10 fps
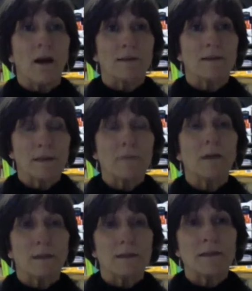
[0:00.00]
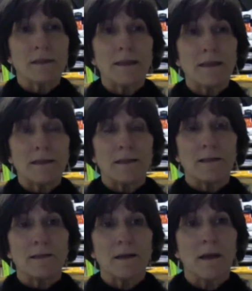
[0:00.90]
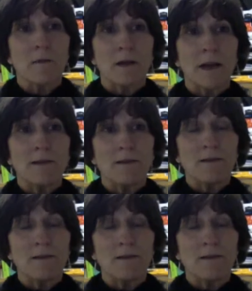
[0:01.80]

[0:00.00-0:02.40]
similar diseases, but I